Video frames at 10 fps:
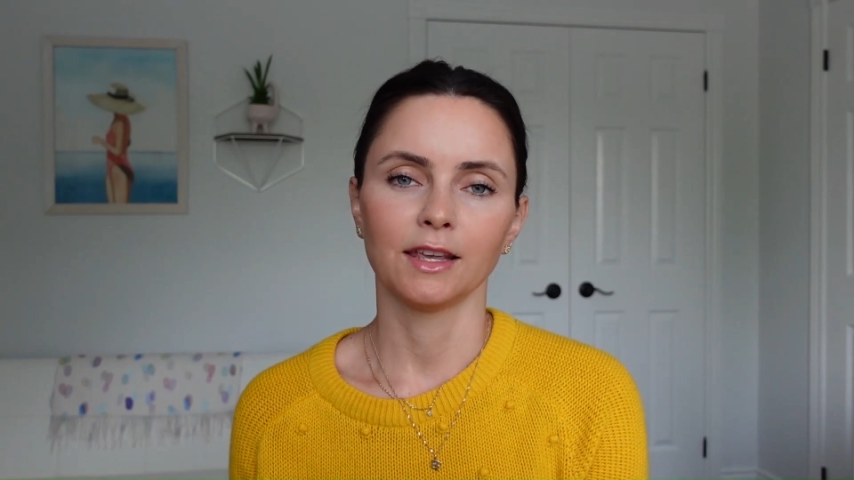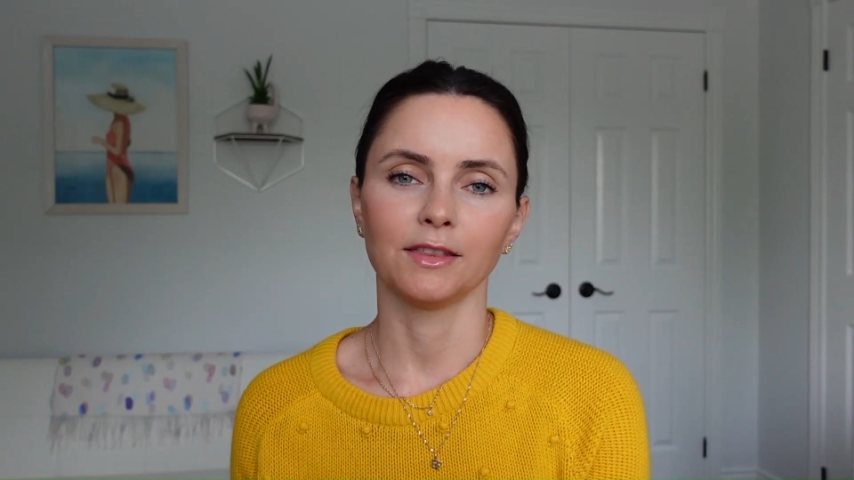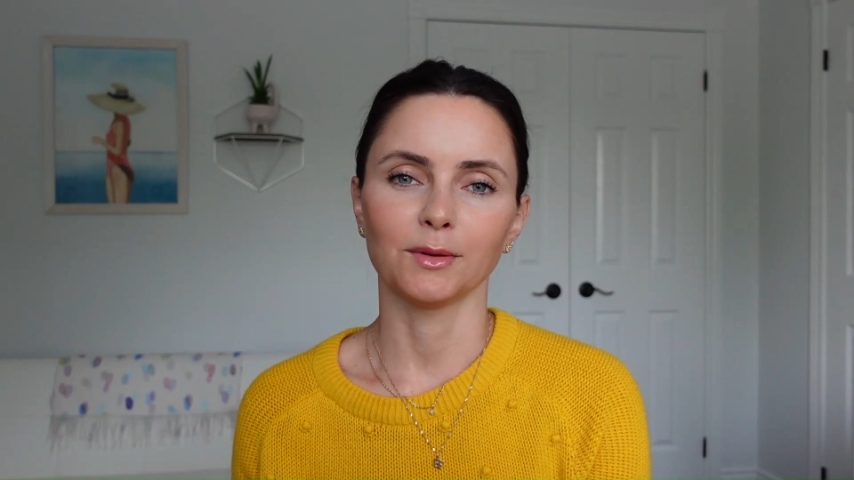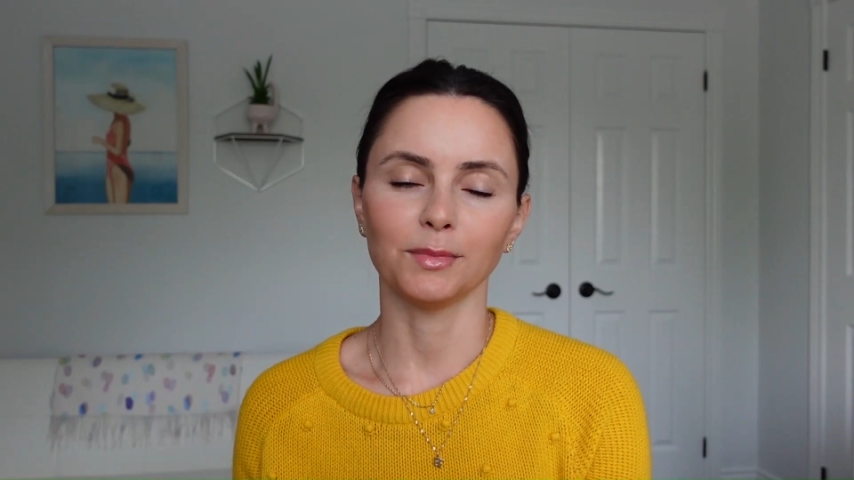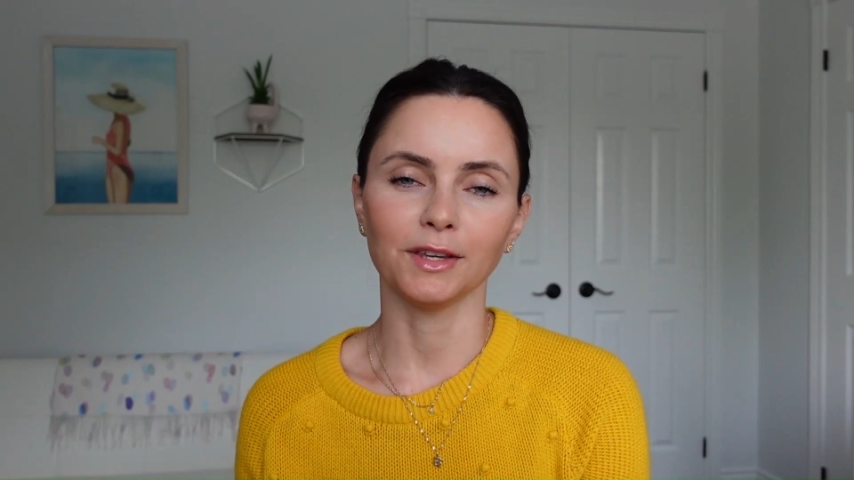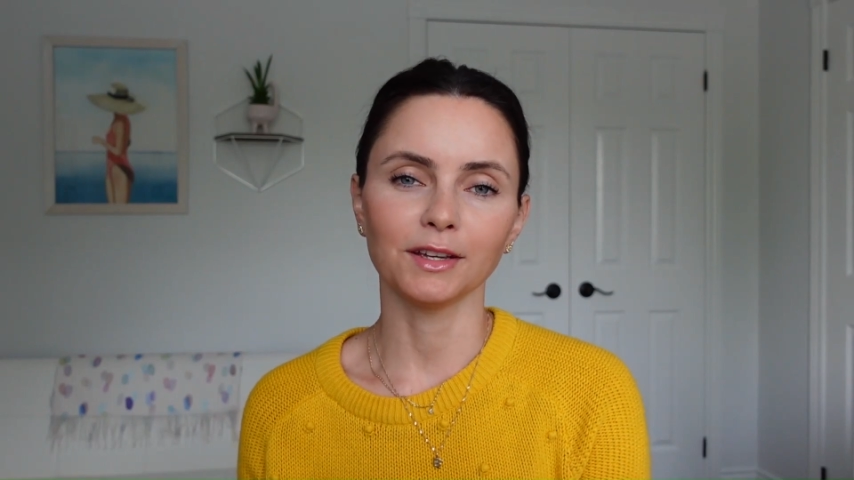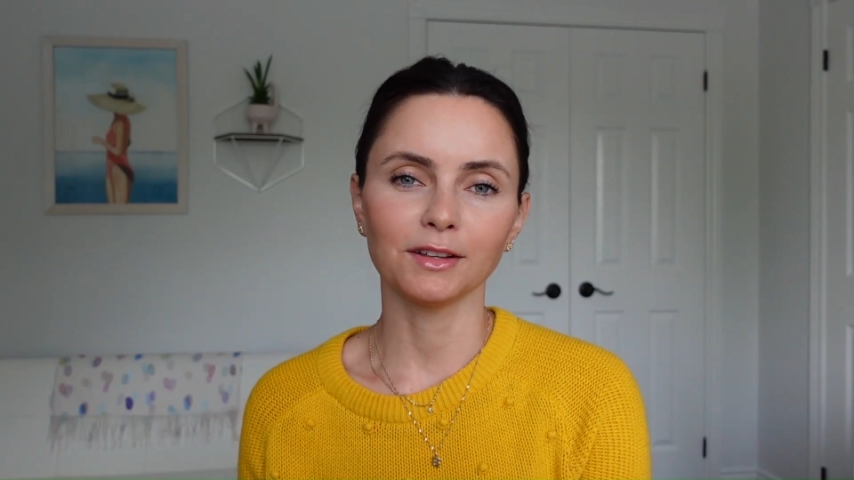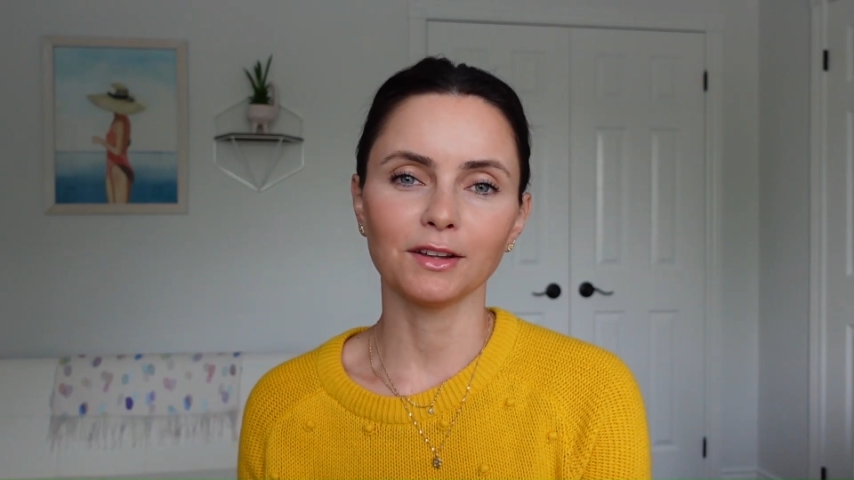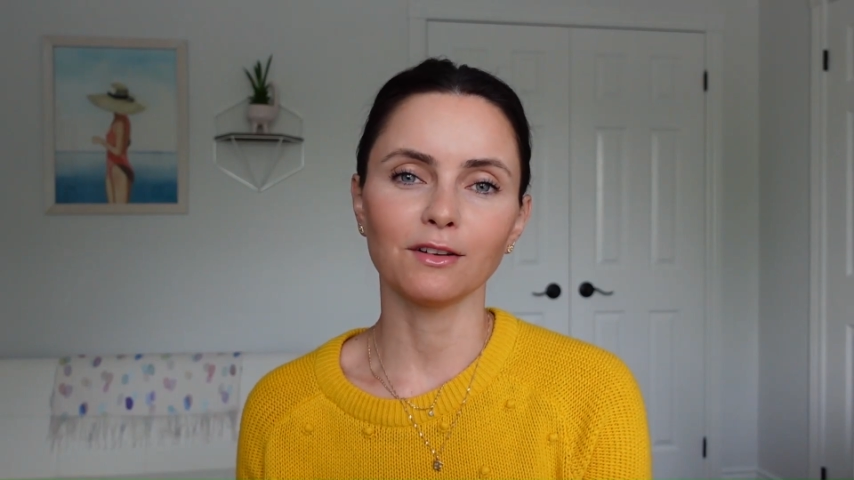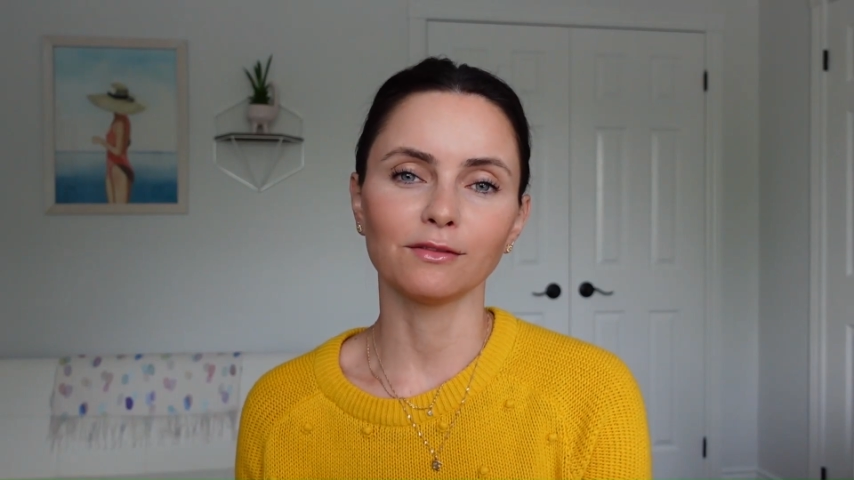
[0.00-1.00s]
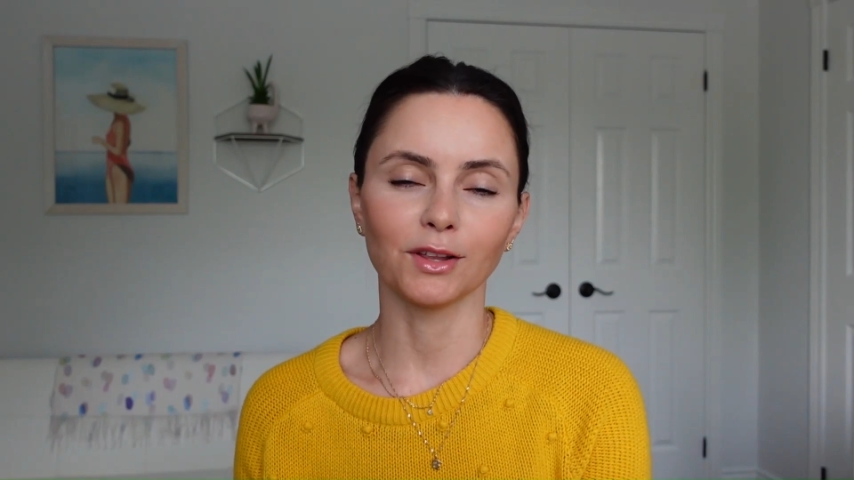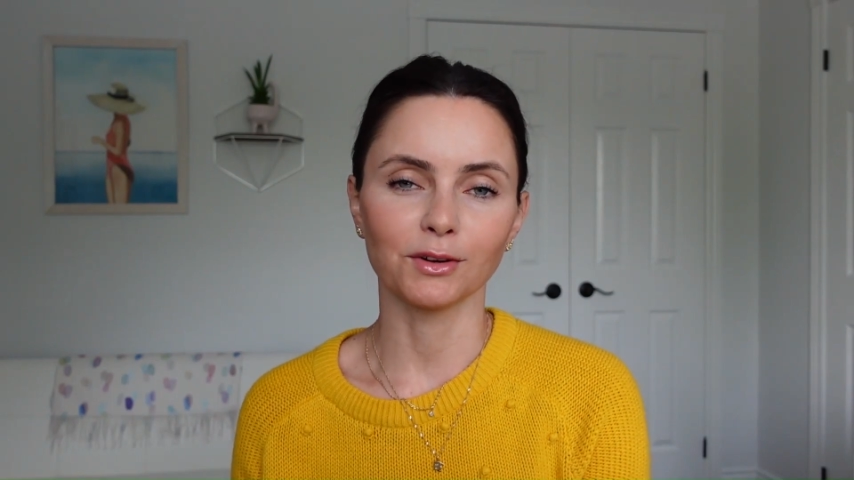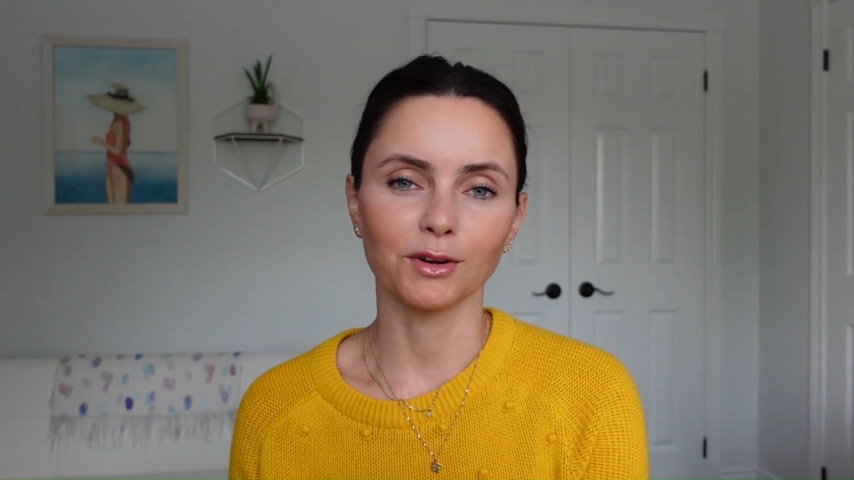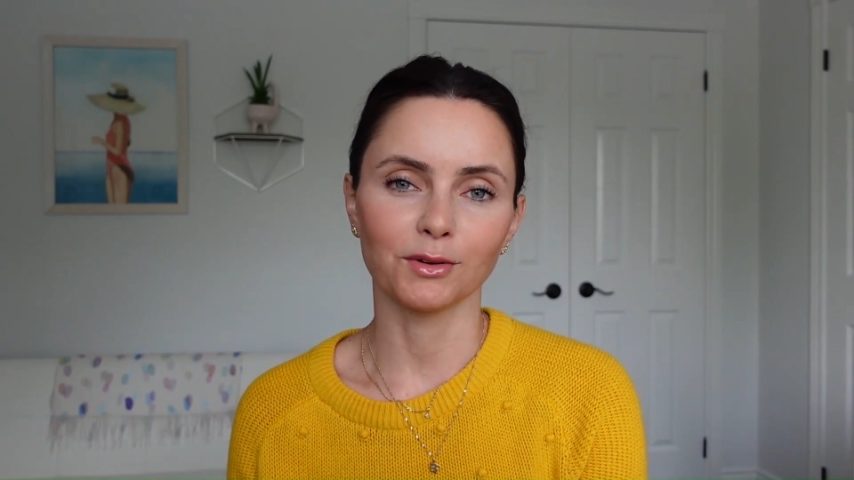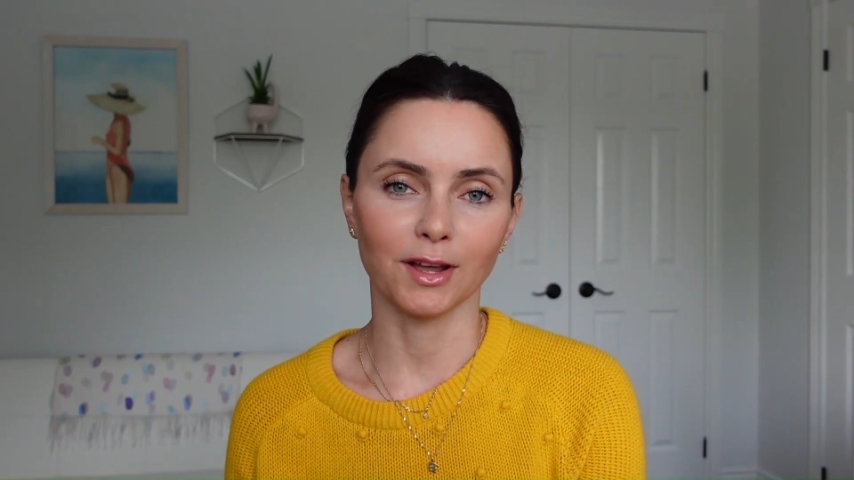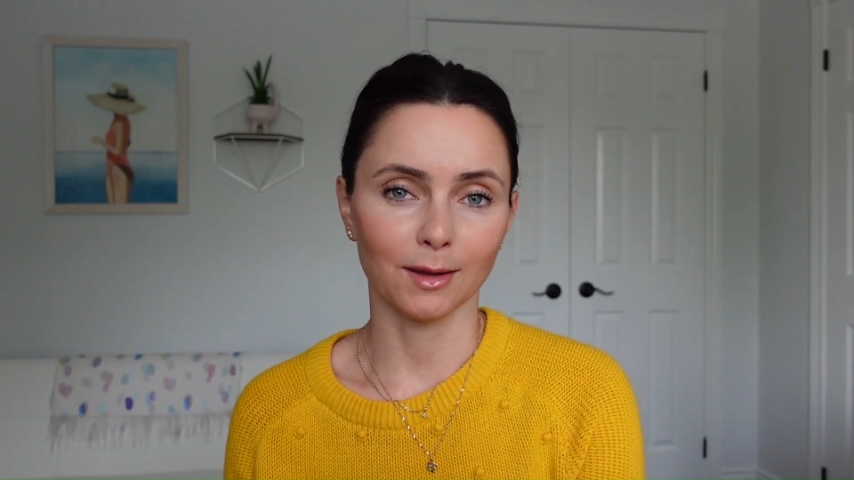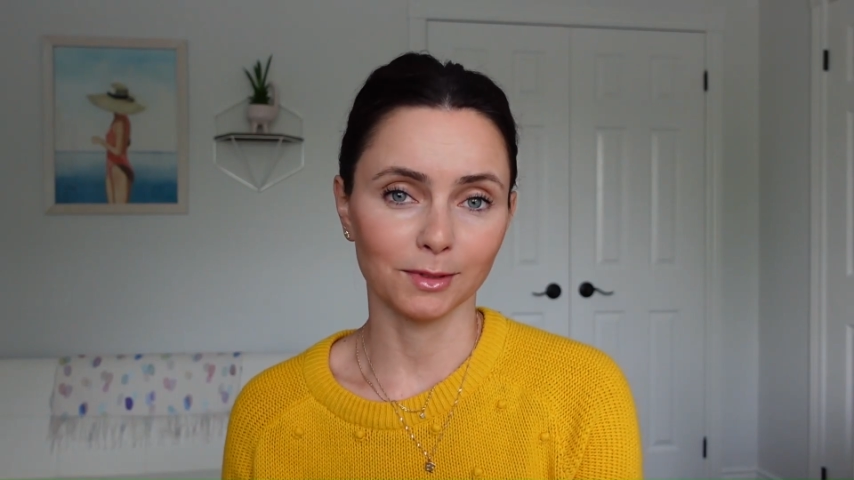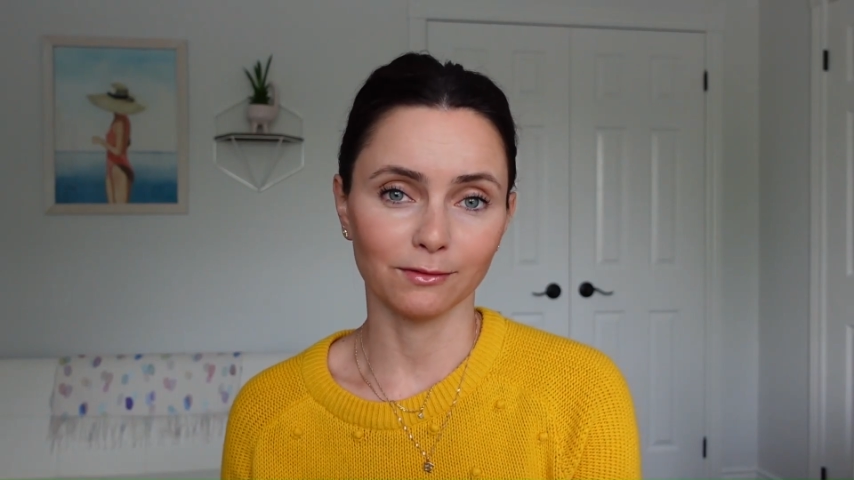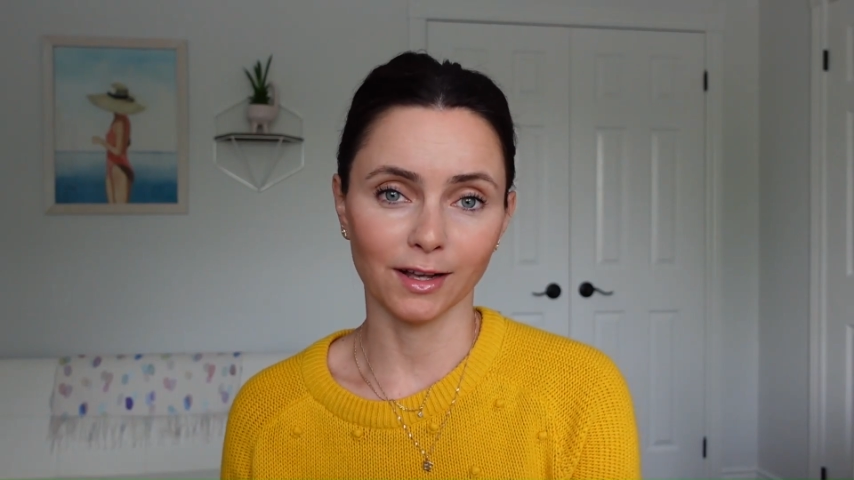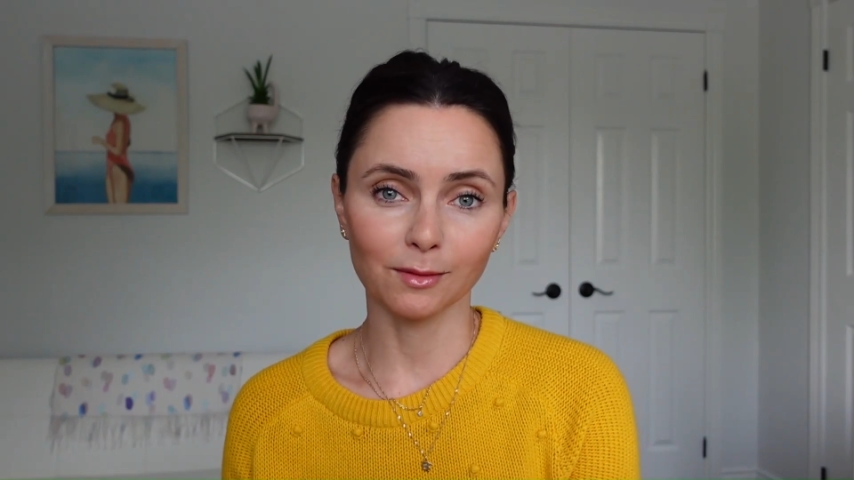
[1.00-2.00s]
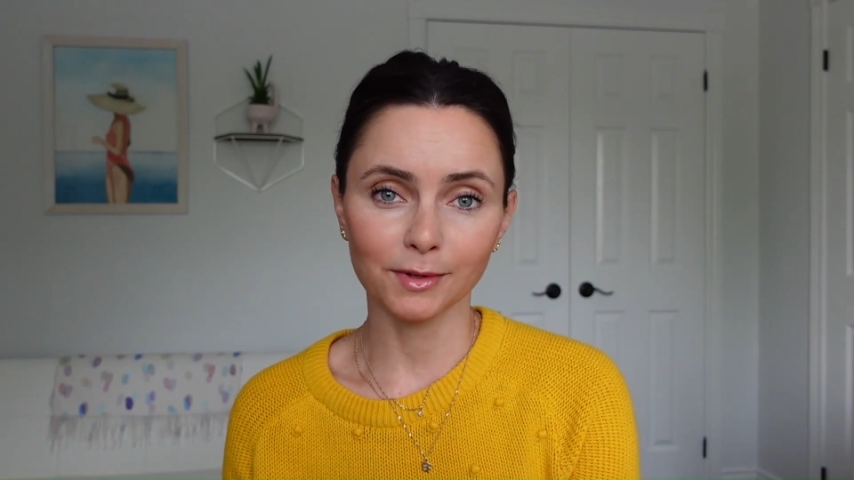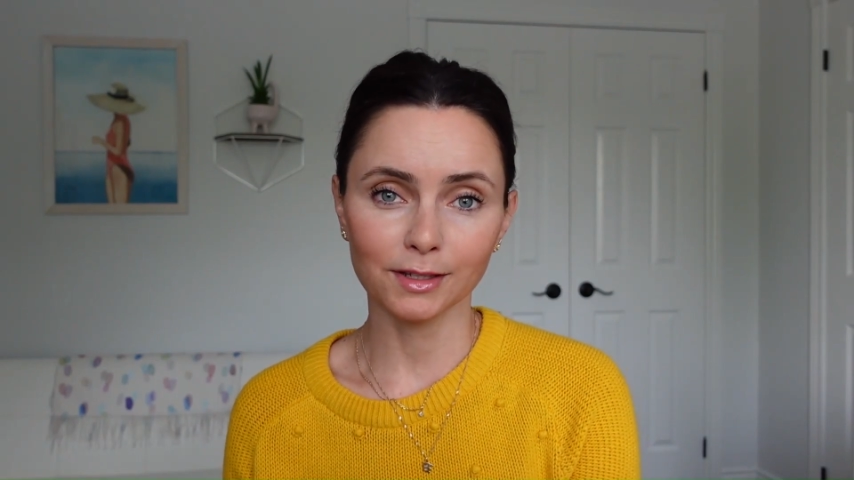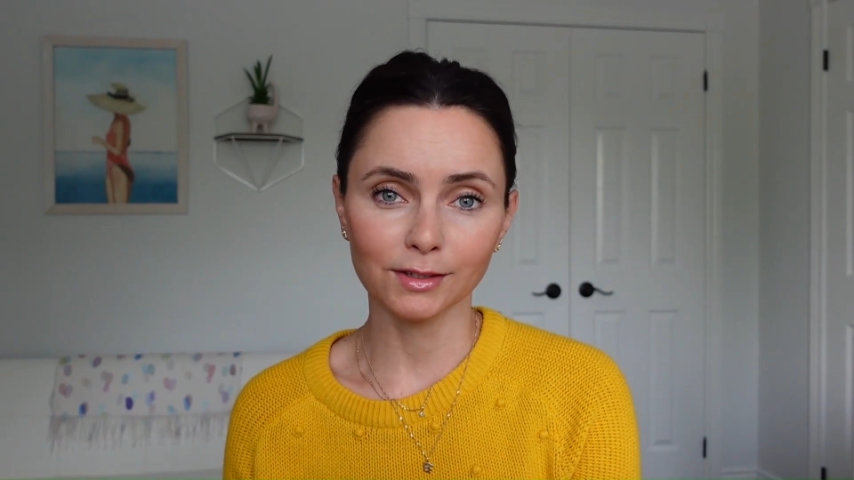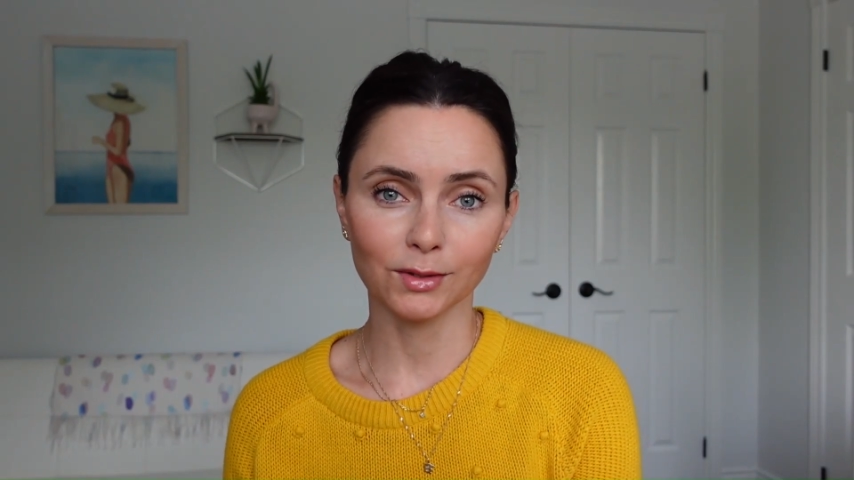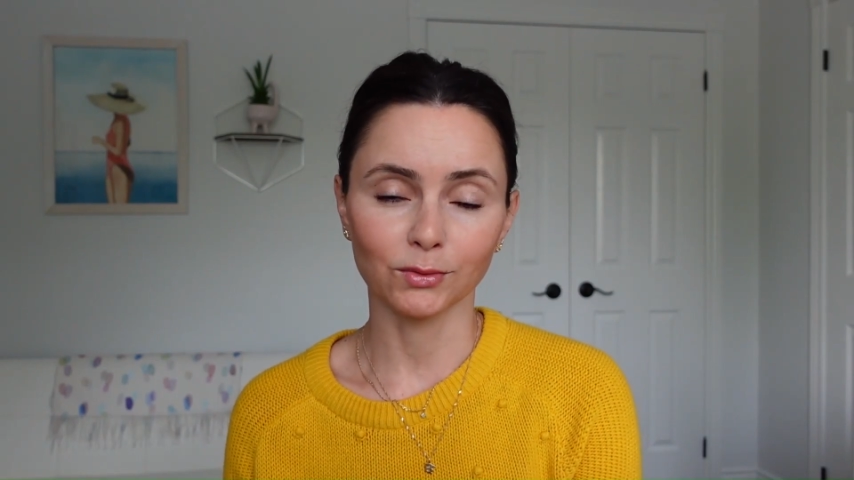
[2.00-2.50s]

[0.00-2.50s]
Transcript: The appeal of low-code app development